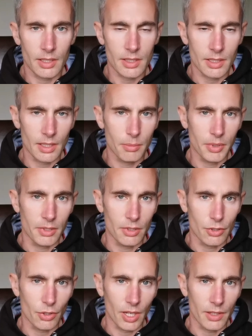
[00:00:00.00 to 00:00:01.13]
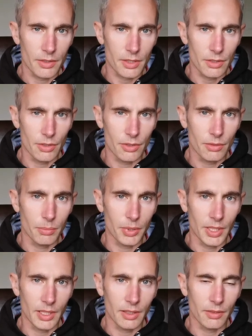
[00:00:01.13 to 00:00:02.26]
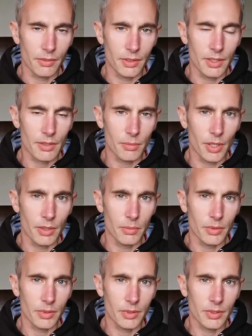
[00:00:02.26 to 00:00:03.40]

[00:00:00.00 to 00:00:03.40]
as deep into trance as you can be for this moment.